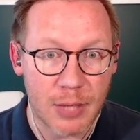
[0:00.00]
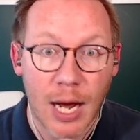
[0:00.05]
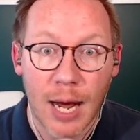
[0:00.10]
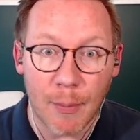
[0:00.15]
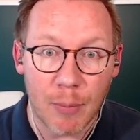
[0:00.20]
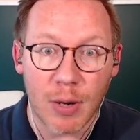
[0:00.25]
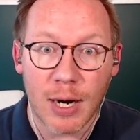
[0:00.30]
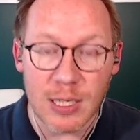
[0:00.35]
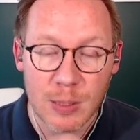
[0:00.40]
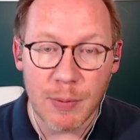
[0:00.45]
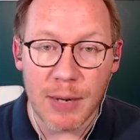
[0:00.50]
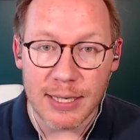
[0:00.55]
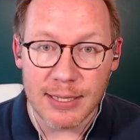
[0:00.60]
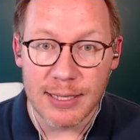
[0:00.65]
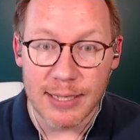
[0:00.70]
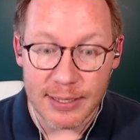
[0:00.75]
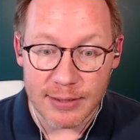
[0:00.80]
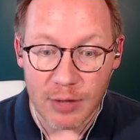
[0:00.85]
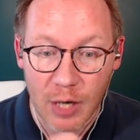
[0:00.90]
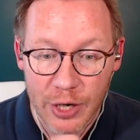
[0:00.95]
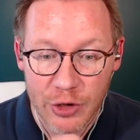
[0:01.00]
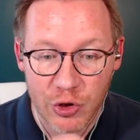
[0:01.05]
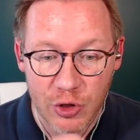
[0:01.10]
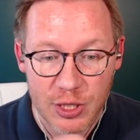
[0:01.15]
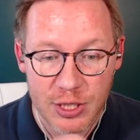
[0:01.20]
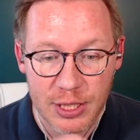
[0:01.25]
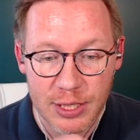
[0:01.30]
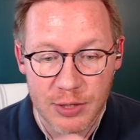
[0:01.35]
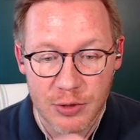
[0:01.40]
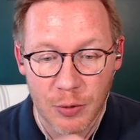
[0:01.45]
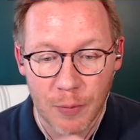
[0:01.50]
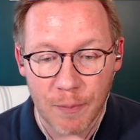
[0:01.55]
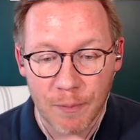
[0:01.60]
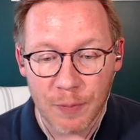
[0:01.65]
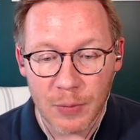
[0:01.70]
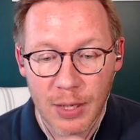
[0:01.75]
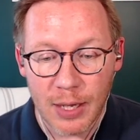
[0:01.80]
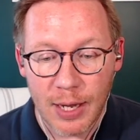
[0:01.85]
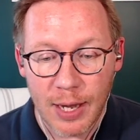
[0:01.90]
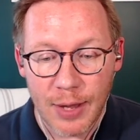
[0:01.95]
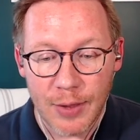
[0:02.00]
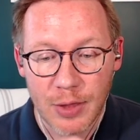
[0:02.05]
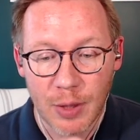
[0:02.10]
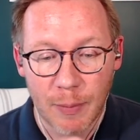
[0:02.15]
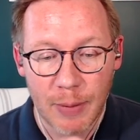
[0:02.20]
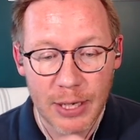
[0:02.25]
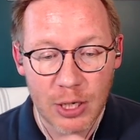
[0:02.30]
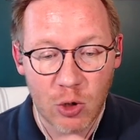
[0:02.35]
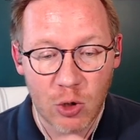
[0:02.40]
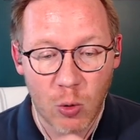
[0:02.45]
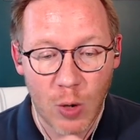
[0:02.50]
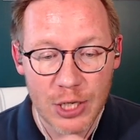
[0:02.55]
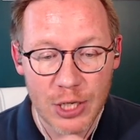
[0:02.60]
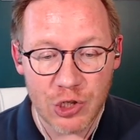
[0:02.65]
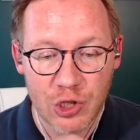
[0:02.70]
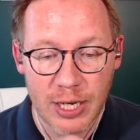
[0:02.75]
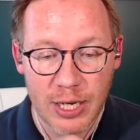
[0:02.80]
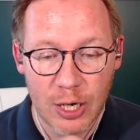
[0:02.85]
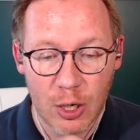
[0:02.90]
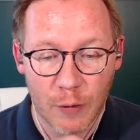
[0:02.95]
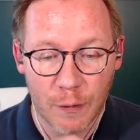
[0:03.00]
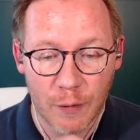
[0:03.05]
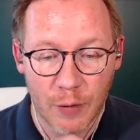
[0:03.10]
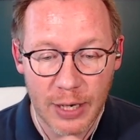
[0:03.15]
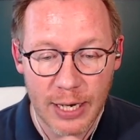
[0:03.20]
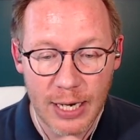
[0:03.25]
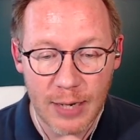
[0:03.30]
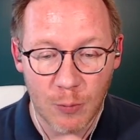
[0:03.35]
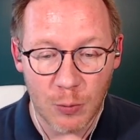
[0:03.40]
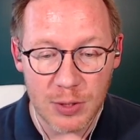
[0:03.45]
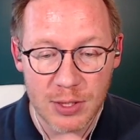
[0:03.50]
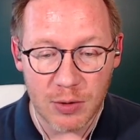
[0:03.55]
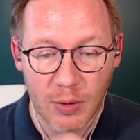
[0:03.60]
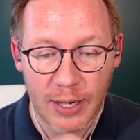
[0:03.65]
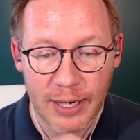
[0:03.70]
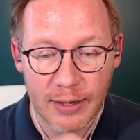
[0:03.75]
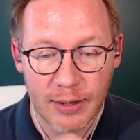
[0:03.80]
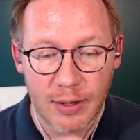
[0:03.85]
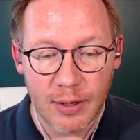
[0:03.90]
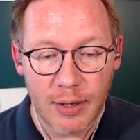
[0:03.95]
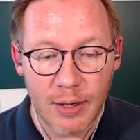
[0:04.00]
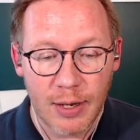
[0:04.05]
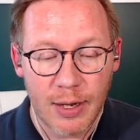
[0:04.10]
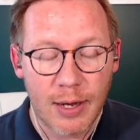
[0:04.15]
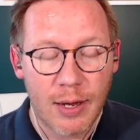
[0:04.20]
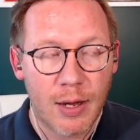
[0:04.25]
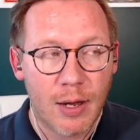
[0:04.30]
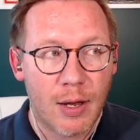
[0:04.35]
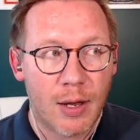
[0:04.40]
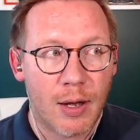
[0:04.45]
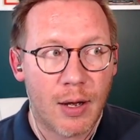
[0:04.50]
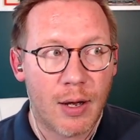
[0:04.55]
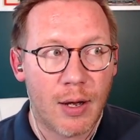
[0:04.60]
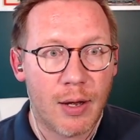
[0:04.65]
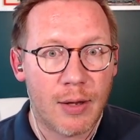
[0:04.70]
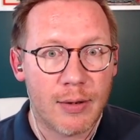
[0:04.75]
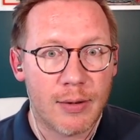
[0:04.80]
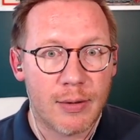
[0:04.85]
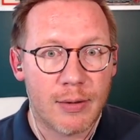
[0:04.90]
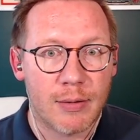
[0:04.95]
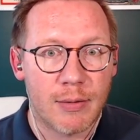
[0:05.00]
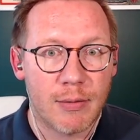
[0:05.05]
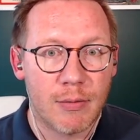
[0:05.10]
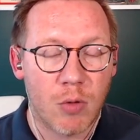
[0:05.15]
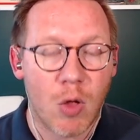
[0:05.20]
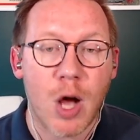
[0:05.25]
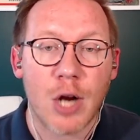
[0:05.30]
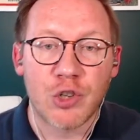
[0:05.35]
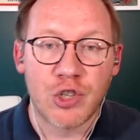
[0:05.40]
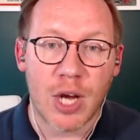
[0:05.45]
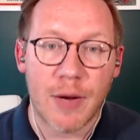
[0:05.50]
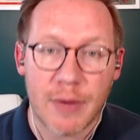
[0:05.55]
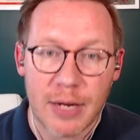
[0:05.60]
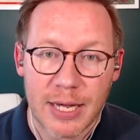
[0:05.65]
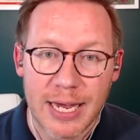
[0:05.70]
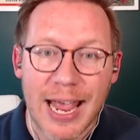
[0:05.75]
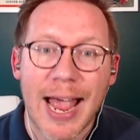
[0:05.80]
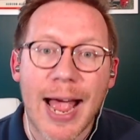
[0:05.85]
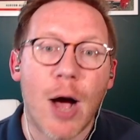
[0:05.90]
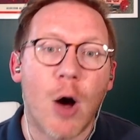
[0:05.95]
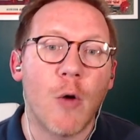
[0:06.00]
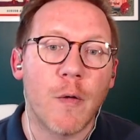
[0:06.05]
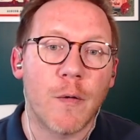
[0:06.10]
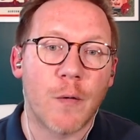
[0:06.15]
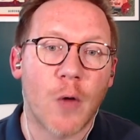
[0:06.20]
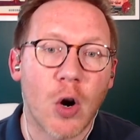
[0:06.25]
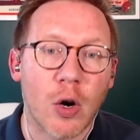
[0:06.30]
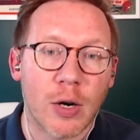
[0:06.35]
prospects in this Dodgers system, the big question here for him was like longevity. How far